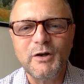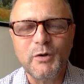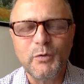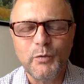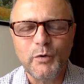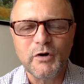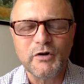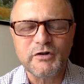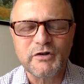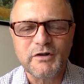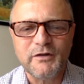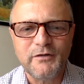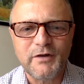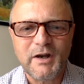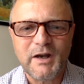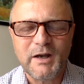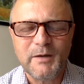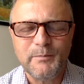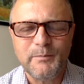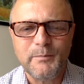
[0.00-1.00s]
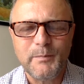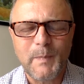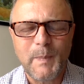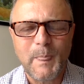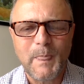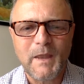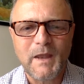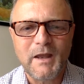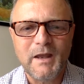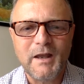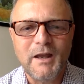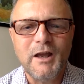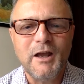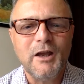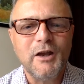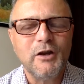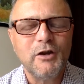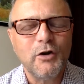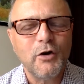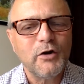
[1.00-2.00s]
what's of him.
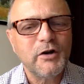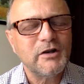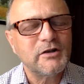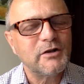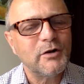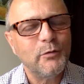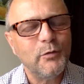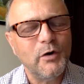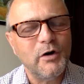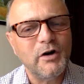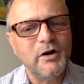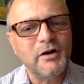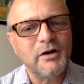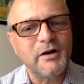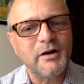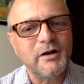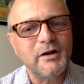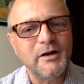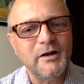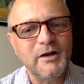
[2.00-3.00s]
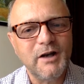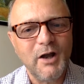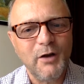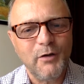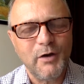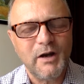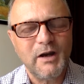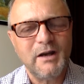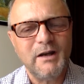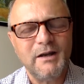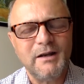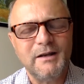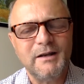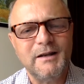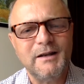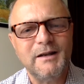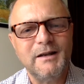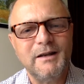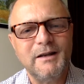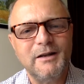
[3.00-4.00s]
God is at work, knowing
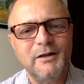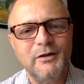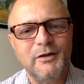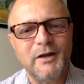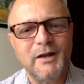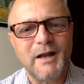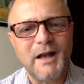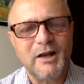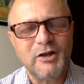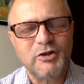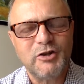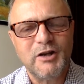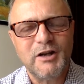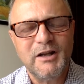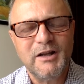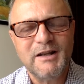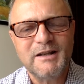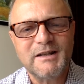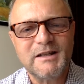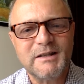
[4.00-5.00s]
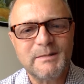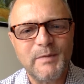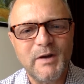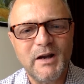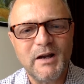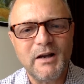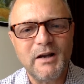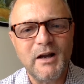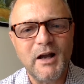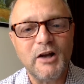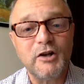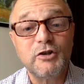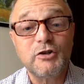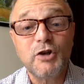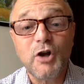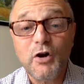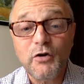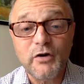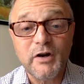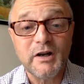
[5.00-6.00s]
that actually this has been a
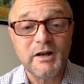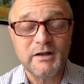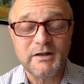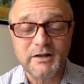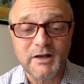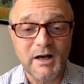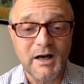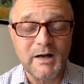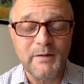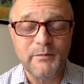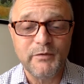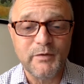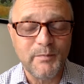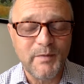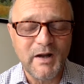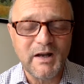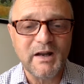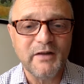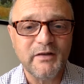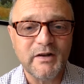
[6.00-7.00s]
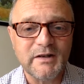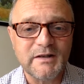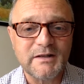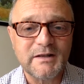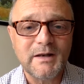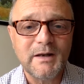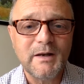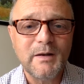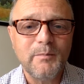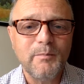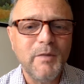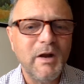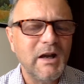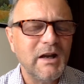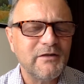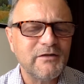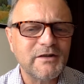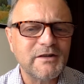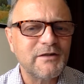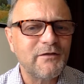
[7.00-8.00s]
torrid time for many of us. Many
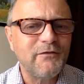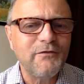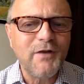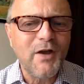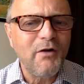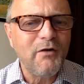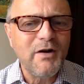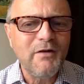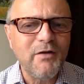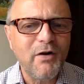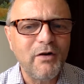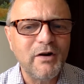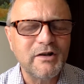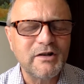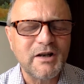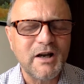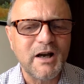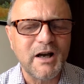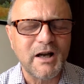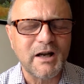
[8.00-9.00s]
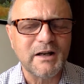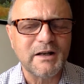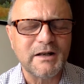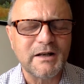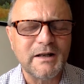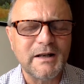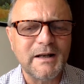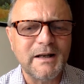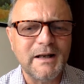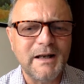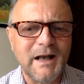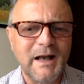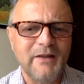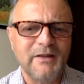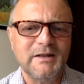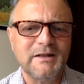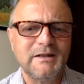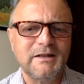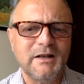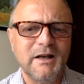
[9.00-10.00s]
of us very, very tired at
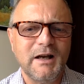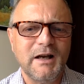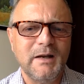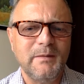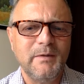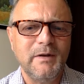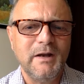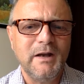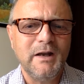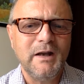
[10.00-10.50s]
this time.